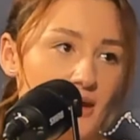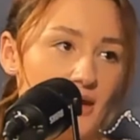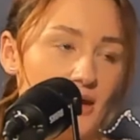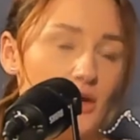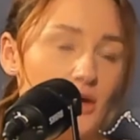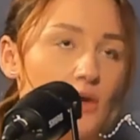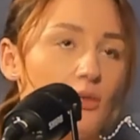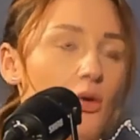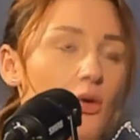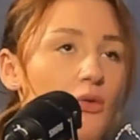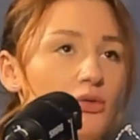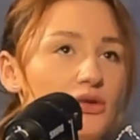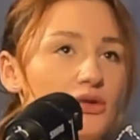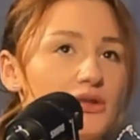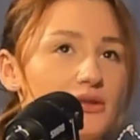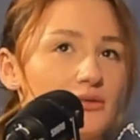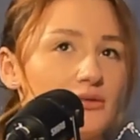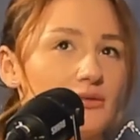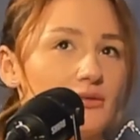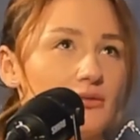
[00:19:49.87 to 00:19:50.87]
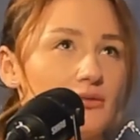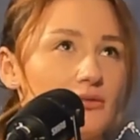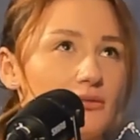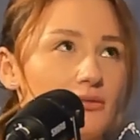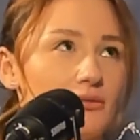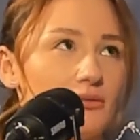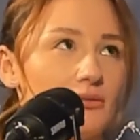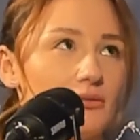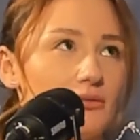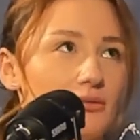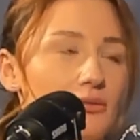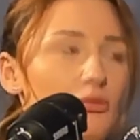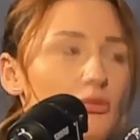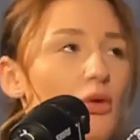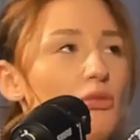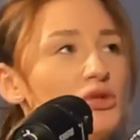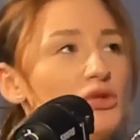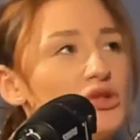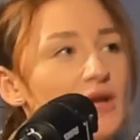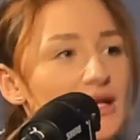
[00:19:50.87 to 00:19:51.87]
No, what would
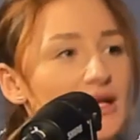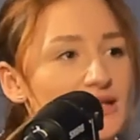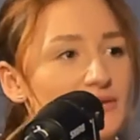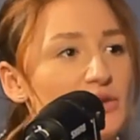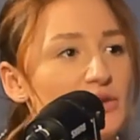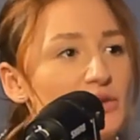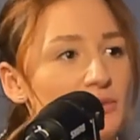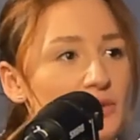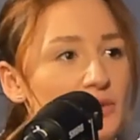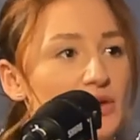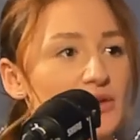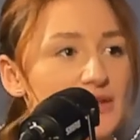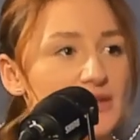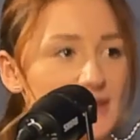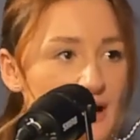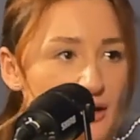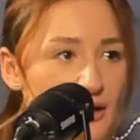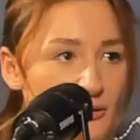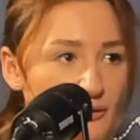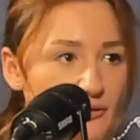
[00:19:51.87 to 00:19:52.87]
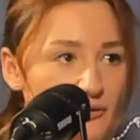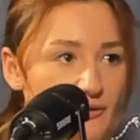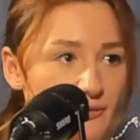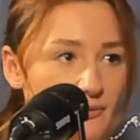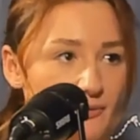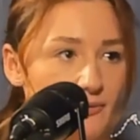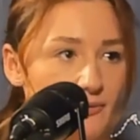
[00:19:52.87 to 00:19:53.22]
you ask yourself?